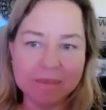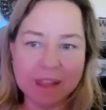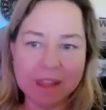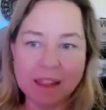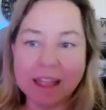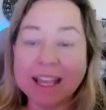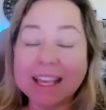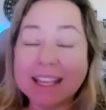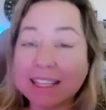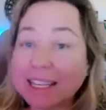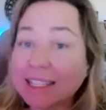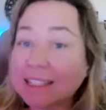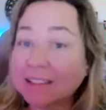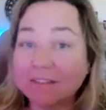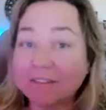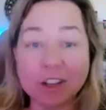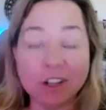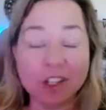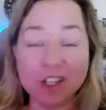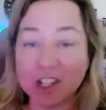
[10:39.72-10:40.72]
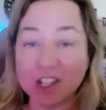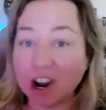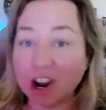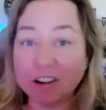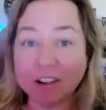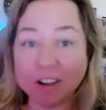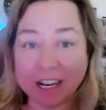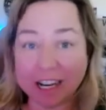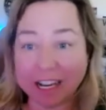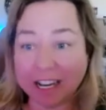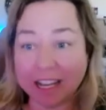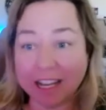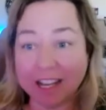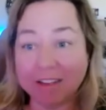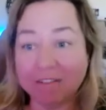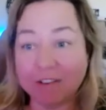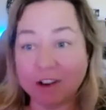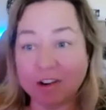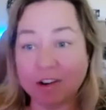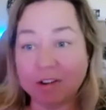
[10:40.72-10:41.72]
like it doesn't feel jarring
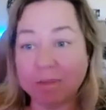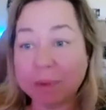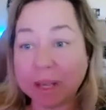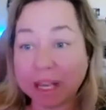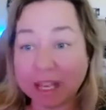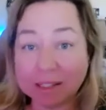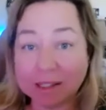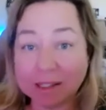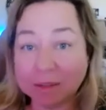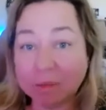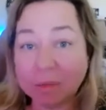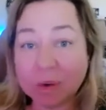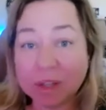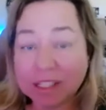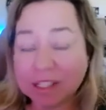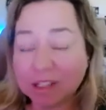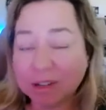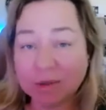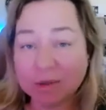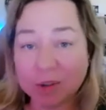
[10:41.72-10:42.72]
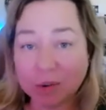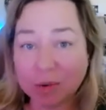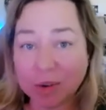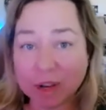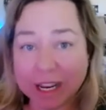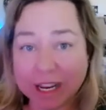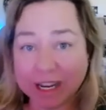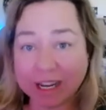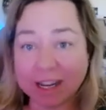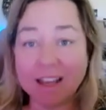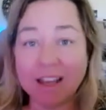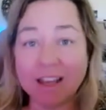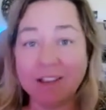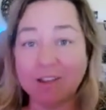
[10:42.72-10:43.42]
because once you join,